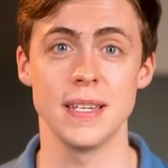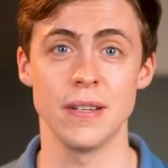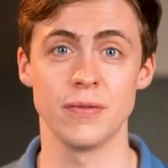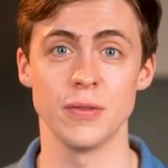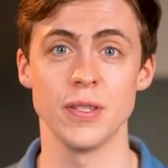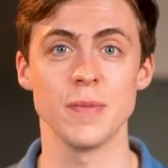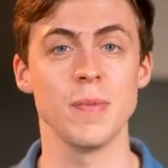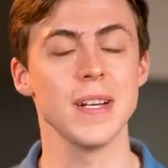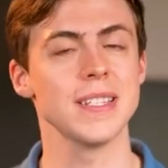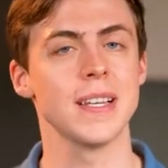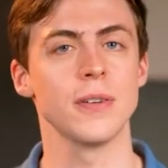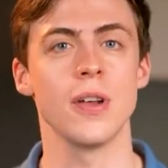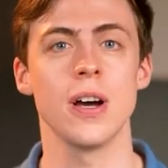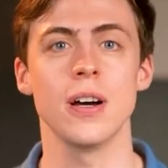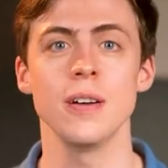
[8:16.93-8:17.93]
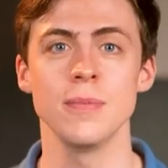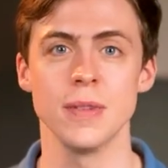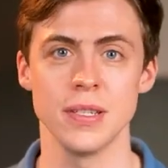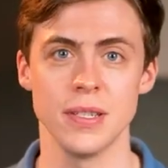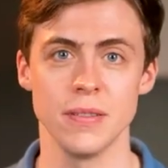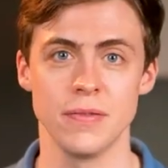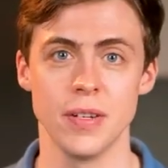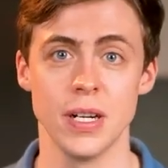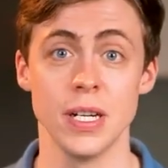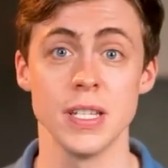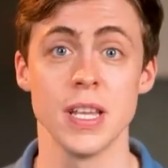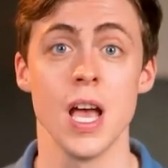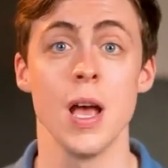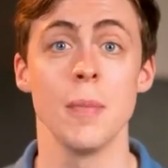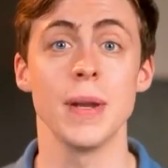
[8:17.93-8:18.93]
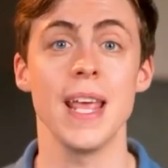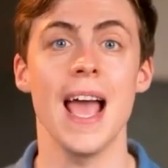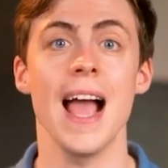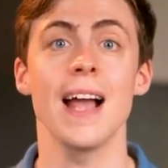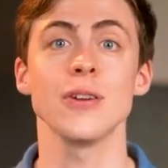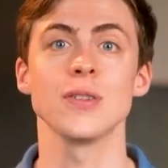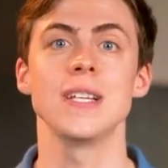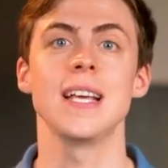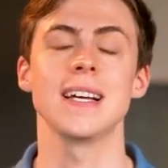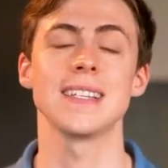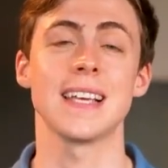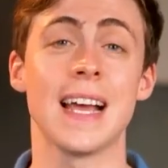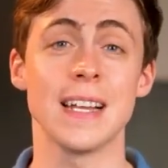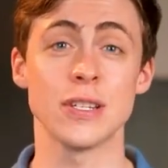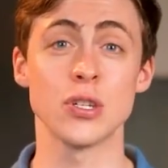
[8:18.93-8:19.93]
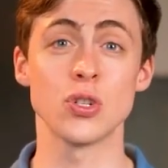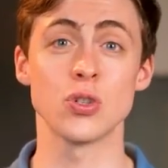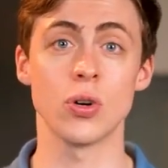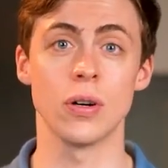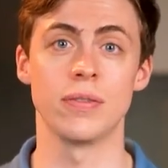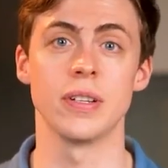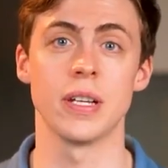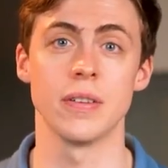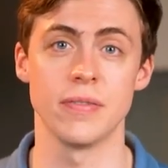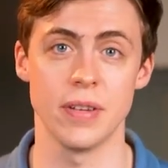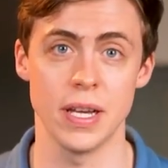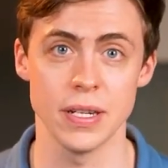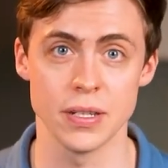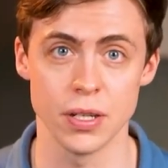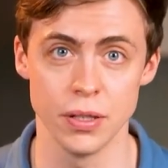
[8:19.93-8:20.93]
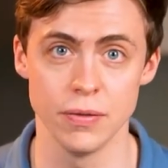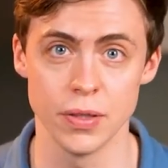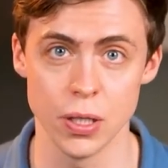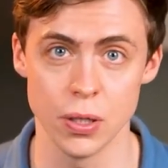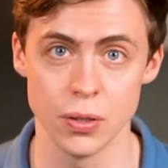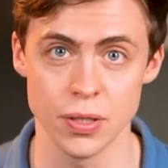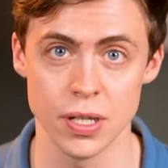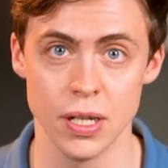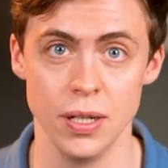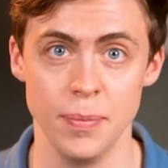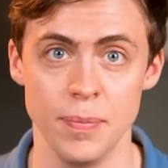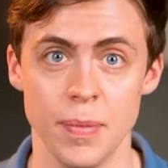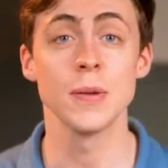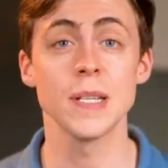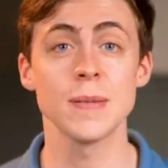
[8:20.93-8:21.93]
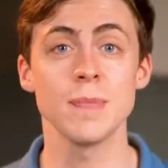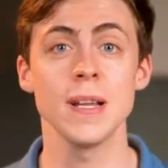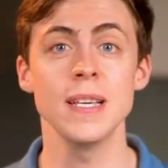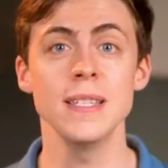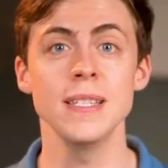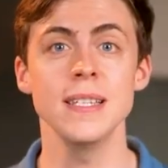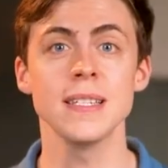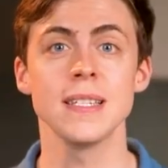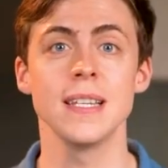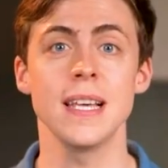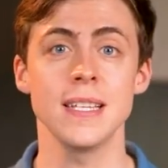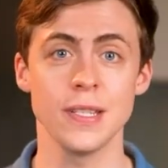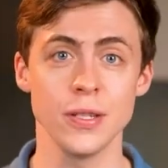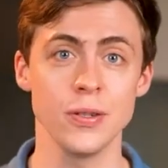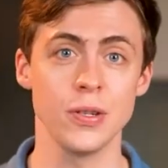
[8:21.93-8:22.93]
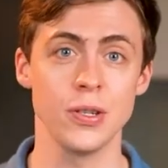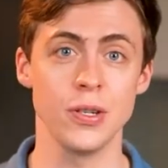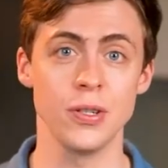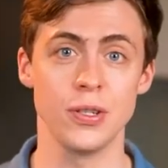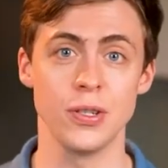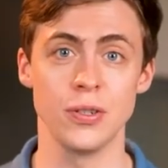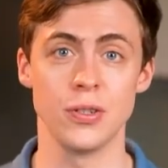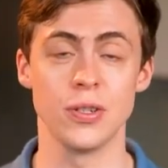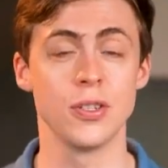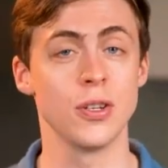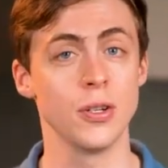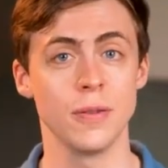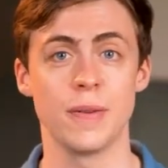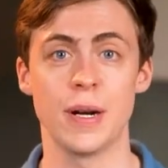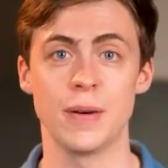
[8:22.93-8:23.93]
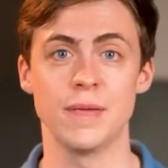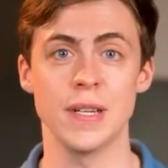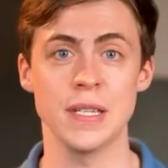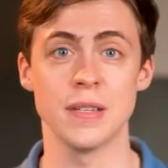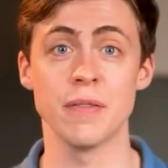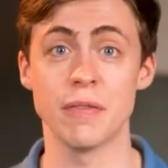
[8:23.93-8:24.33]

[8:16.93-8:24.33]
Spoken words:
difference might sound harmless at first, but it actually has catastrophic effects over the long term. To explain this, let's introduce you to two of our investor